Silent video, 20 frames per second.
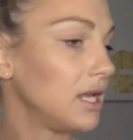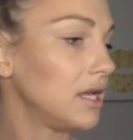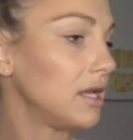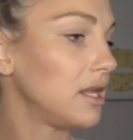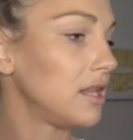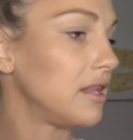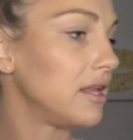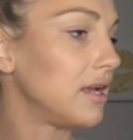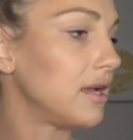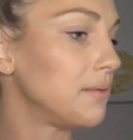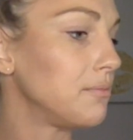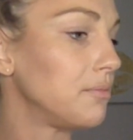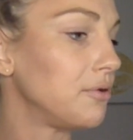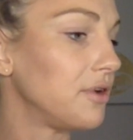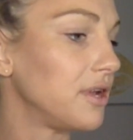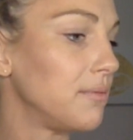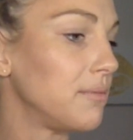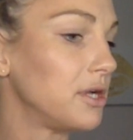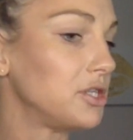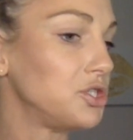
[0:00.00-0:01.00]
I think I'm
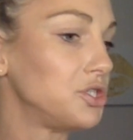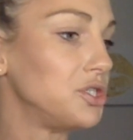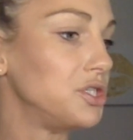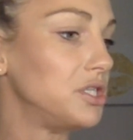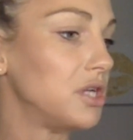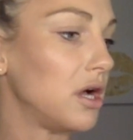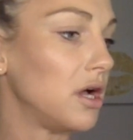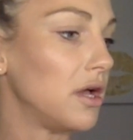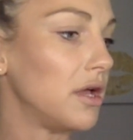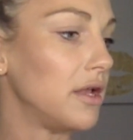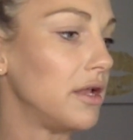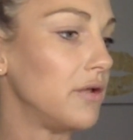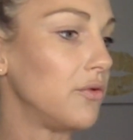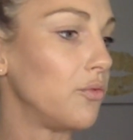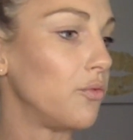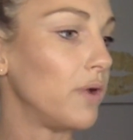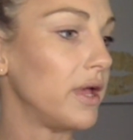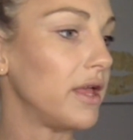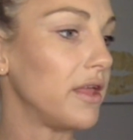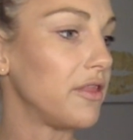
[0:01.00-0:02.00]
pretty much done
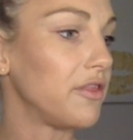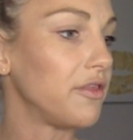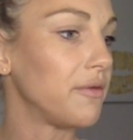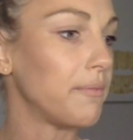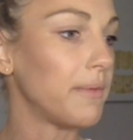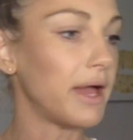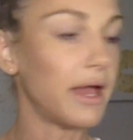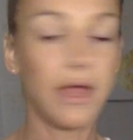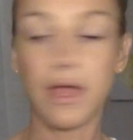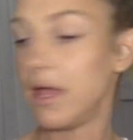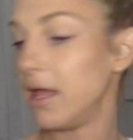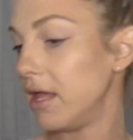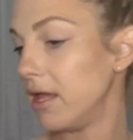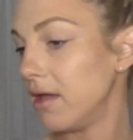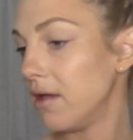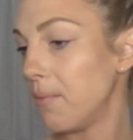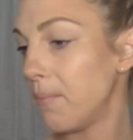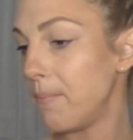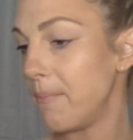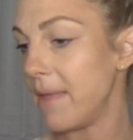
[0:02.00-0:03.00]
with my
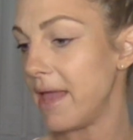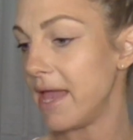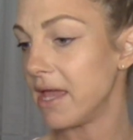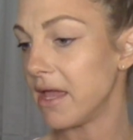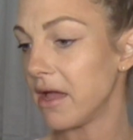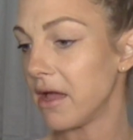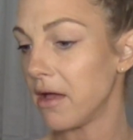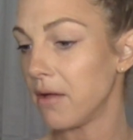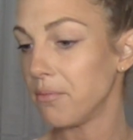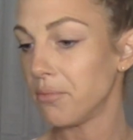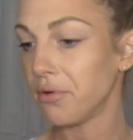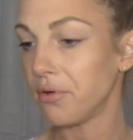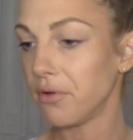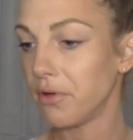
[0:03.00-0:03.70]
makeup